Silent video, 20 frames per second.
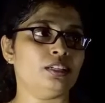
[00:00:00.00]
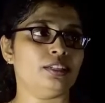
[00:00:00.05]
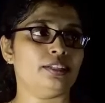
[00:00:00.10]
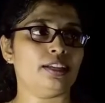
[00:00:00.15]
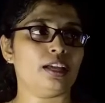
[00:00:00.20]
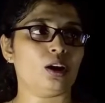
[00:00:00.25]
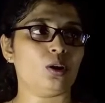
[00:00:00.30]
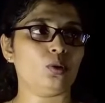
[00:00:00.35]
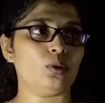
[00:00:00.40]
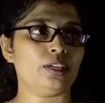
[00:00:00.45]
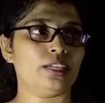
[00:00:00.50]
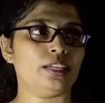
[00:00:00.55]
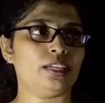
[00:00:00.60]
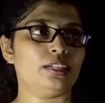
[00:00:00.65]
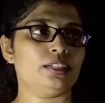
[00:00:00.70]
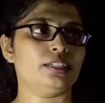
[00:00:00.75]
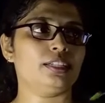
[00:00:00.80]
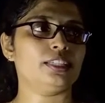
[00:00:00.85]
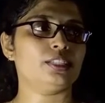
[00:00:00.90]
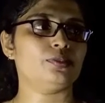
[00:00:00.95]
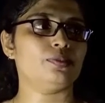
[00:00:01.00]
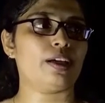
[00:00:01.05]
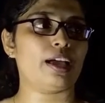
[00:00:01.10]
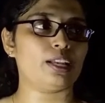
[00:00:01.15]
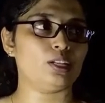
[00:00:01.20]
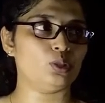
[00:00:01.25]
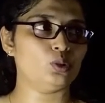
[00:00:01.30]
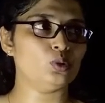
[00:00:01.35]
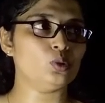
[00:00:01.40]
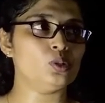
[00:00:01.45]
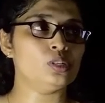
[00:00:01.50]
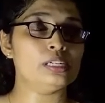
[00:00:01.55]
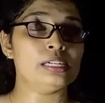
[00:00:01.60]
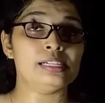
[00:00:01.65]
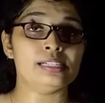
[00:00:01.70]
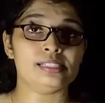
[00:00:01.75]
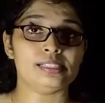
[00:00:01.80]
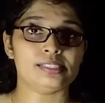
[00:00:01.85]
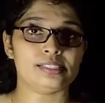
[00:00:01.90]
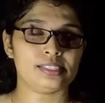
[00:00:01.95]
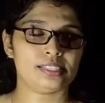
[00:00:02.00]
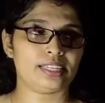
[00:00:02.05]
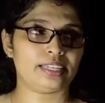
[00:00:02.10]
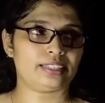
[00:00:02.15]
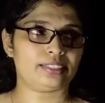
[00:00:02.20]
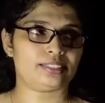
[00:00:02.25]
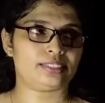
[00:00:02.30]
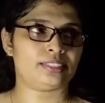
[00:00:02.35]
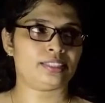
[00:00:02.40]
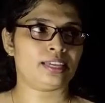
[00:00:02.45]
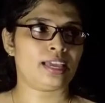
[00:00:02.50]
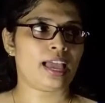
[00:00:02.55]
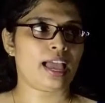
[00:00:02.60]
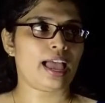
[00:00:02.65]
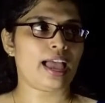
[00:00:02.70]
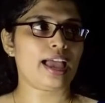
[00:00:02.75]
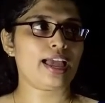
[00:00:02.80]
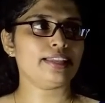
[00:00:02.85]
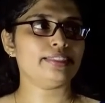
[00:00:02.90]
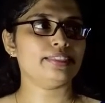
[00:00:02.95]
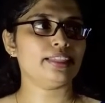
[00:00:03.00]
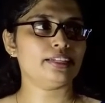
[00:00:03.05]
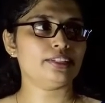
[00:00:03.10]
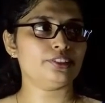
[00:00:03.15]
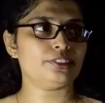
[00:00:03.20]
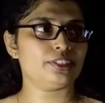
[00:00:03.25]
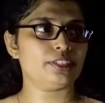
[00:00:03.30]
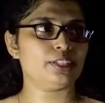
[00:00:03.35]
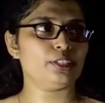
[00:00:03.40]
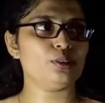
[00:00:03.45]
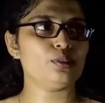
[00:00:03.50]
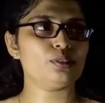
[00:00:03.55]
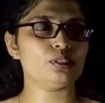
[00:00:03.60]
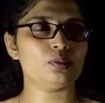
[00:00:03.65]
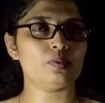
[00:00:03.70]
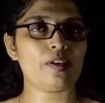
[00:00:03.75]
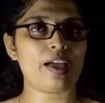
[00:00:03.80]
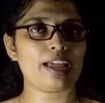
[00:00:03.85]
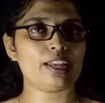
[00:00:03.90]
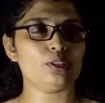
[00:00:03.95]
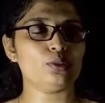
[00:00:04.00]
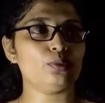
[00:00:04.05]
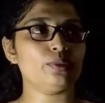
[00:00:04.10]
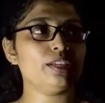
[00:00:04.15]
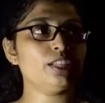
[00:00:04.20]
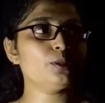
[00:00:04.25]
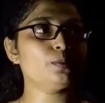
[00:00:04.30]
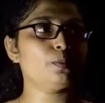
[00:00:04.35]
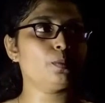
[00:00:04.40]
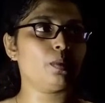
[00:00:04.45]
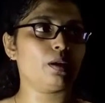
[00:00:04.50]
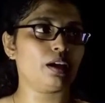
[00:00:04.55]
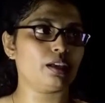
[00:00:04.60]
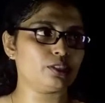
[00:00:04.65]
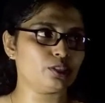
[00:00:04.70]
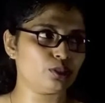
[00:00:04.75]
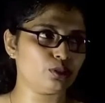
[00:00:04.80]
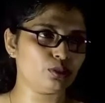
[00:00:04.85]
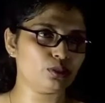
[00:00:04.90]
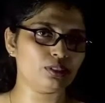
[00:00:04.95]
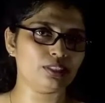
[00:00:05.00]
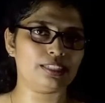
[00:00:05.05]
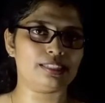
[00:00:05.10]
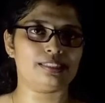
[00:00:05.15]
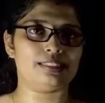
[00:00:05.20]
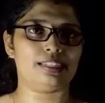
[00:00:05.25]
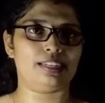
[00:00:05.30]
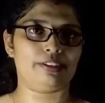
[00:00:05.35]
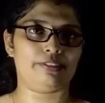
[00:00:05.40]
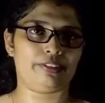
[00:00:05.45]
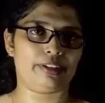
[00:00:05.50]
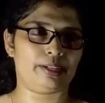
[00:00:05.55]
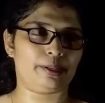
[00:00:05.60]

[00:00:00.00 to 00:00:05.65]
Now here it is value 6, and that reduced value is passed to this level.